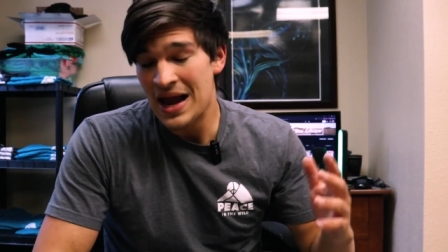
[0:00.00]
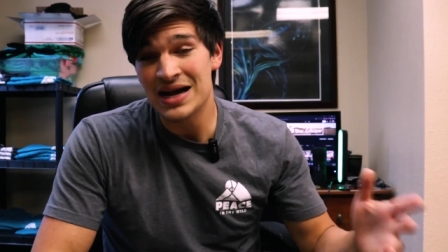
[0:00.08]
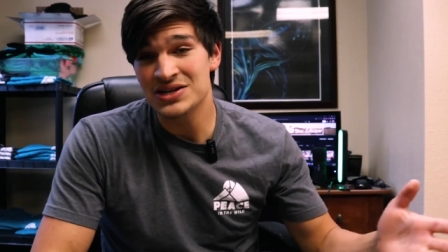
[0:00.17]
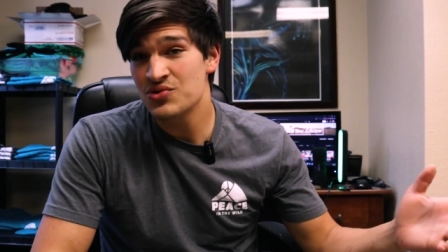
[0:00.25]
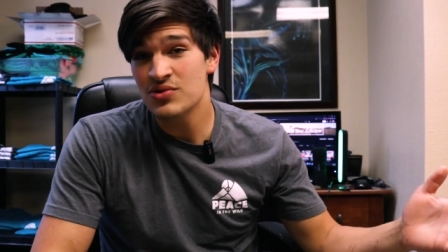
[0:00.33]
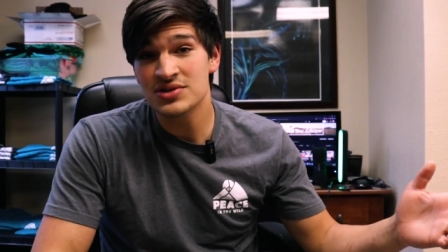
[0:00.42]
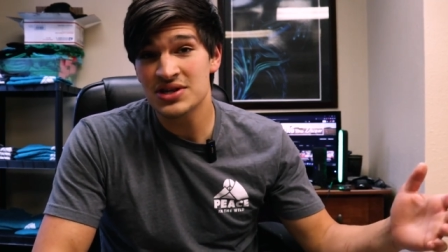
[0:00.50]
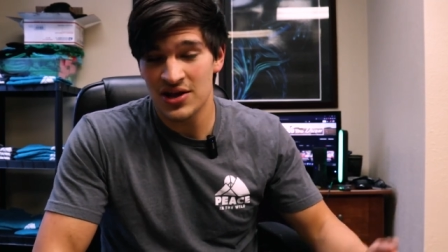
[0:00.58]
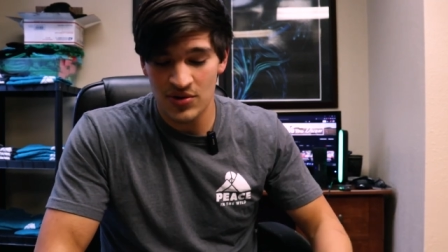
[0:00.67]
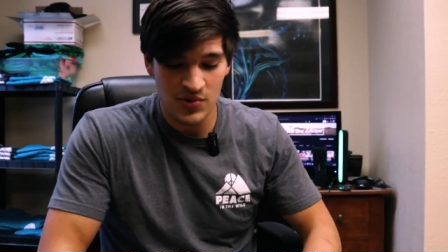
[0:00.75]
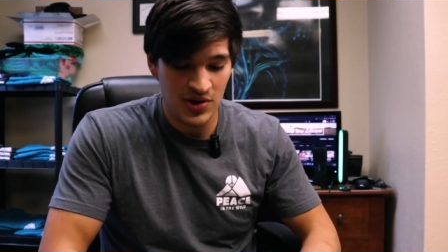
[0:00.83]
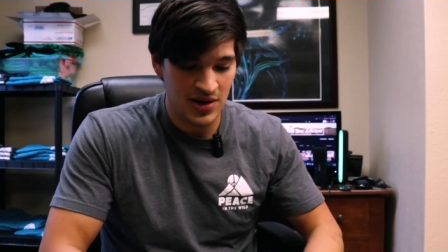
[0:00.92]
as cool as the
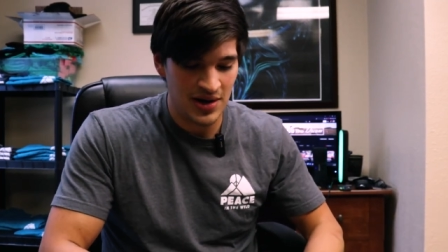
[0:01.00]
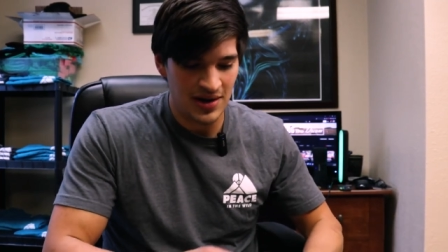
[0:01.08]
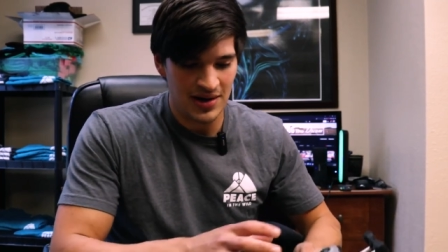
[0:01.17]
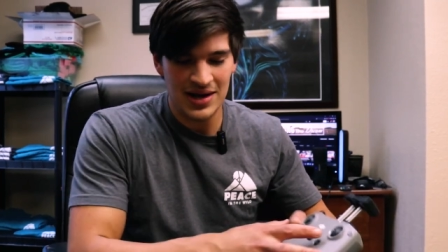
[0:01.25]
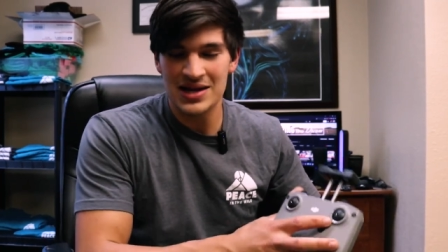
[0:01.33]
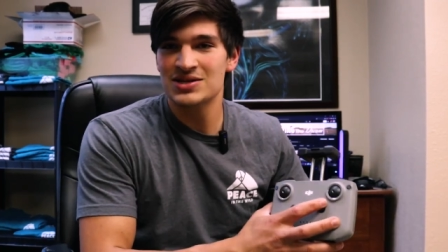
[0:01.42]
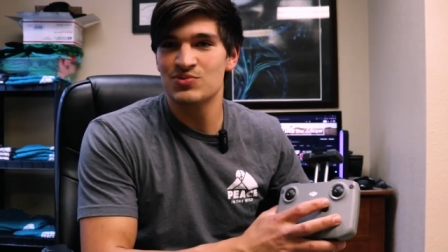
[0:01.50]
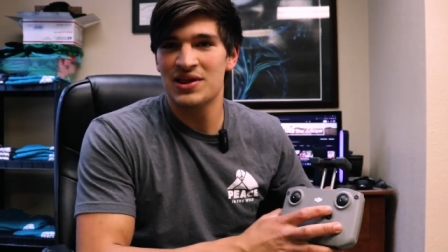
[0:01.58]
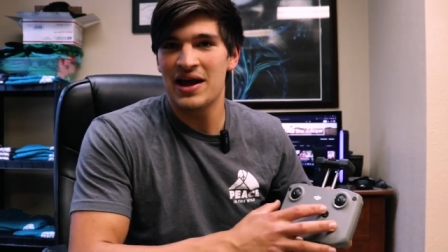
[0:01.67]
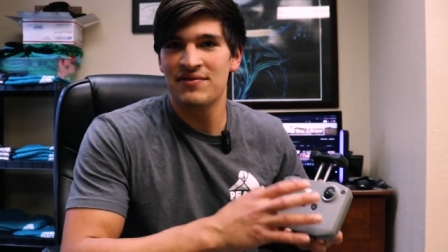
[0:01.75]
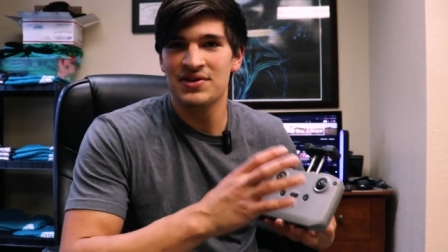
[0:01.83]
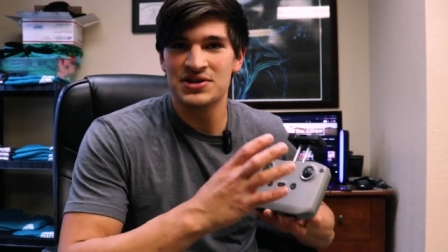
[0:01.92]
other one is
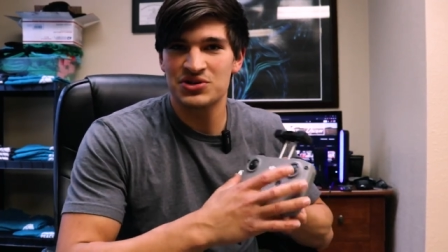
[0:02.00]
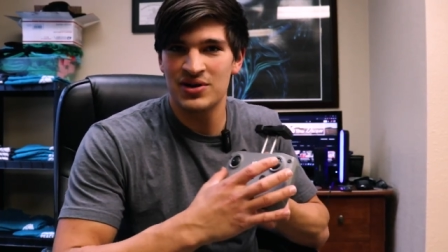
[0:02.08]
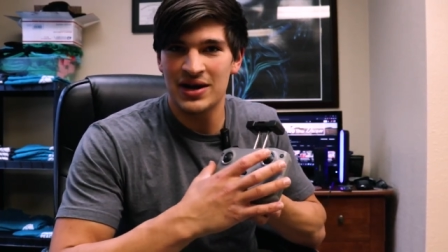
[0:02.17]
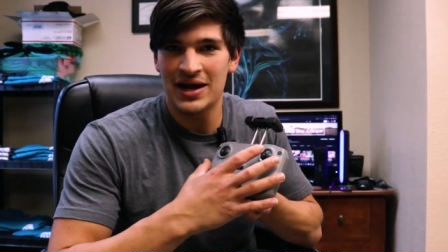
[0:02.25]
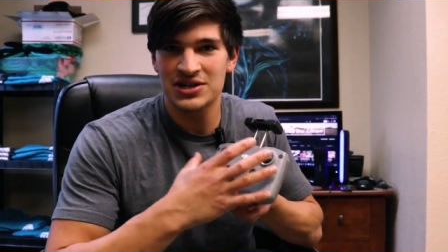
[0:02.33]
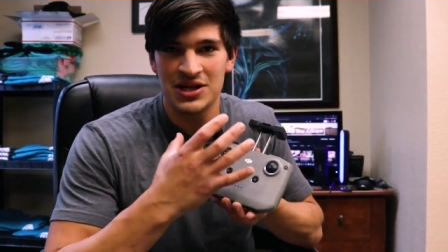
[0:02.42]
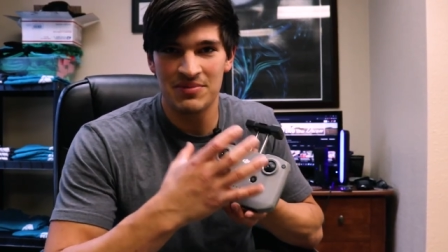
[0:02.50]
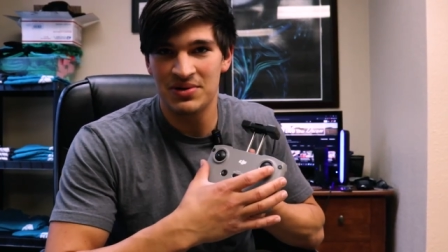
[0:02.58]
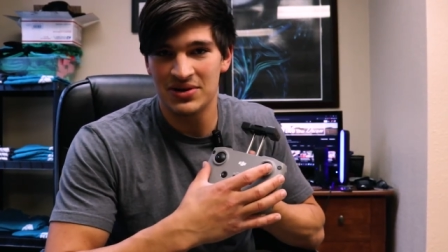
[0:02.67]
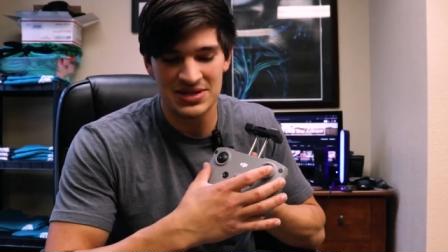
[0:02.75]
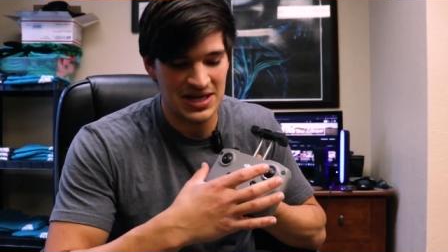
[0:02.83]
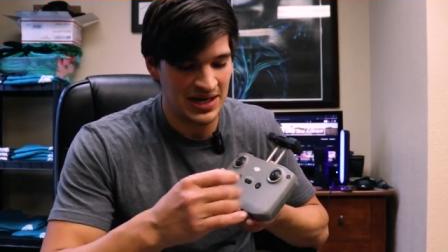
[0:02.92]
with having the screen actually
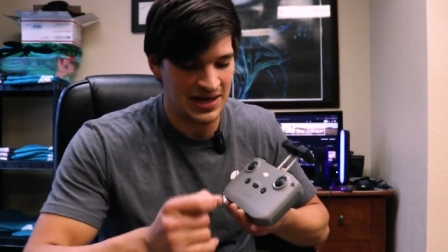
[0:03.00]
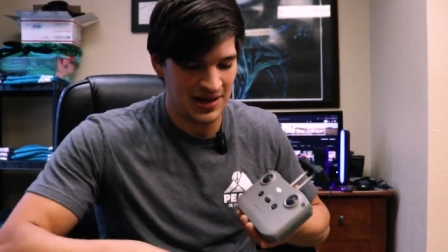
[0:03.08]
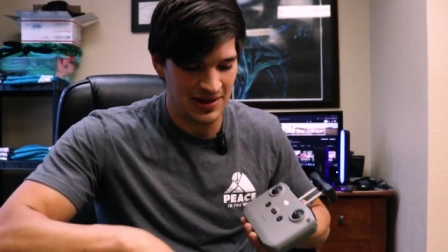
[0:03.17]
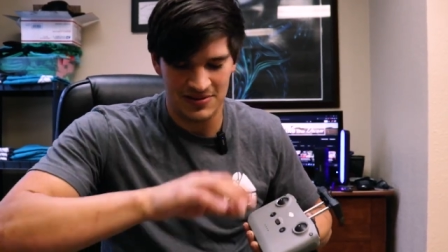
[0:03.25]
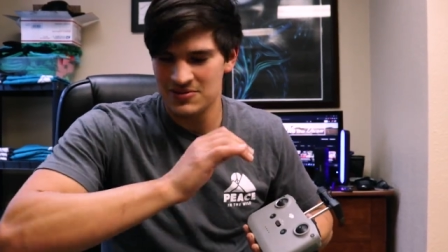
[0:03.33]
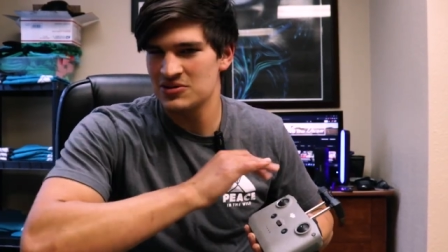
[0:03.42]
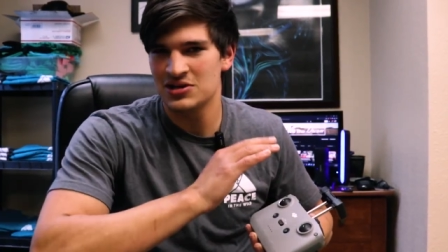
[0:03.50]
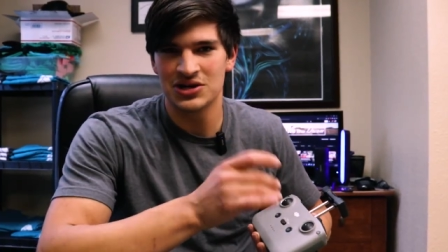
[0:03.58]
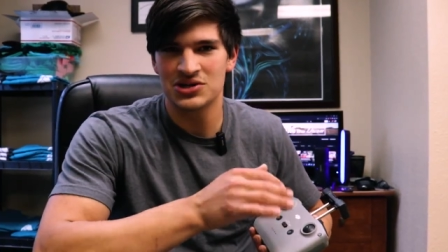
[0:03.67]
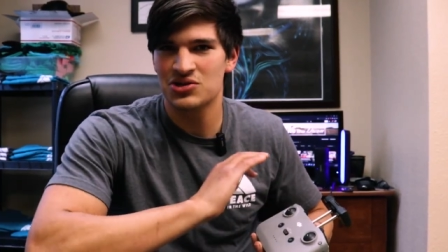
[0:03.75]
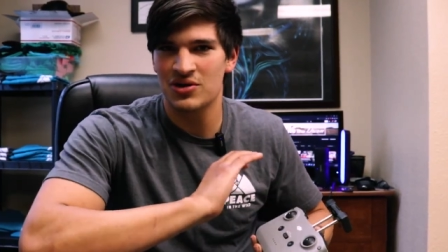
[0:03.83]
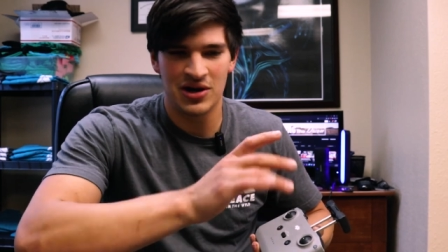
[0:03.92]
built in and
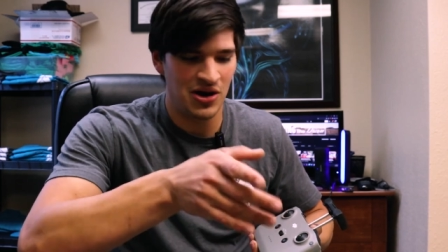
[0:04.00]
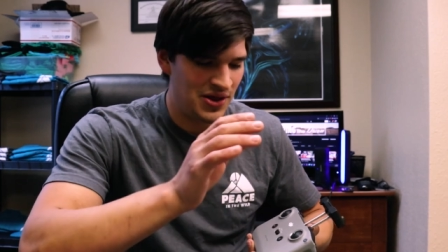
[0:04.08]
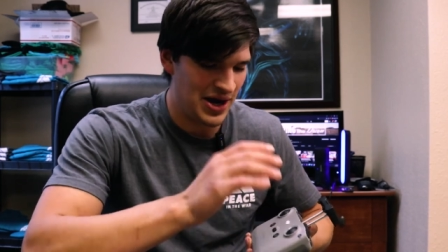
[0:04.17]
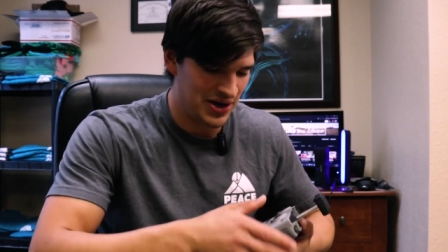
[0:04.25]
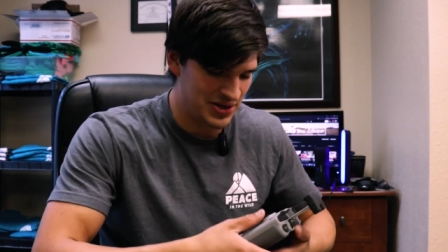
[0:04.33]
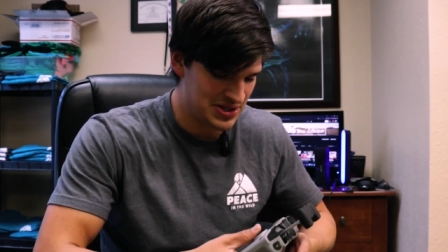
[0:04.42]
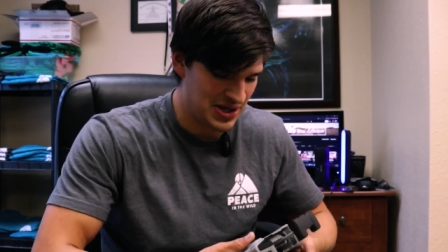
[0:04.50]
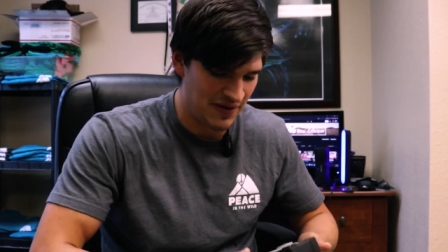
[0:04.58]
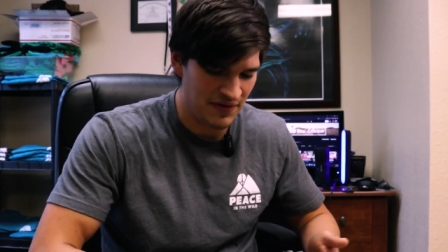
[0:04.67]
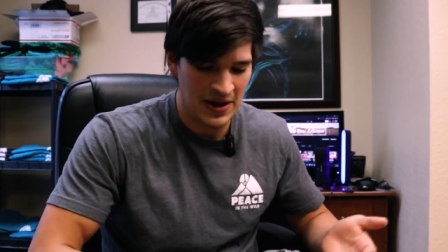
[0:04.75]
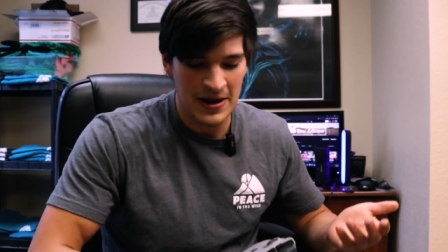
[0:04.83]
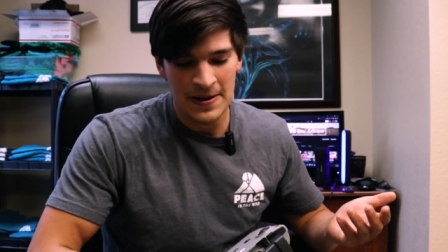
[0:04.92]
touch screen, all that good stuff,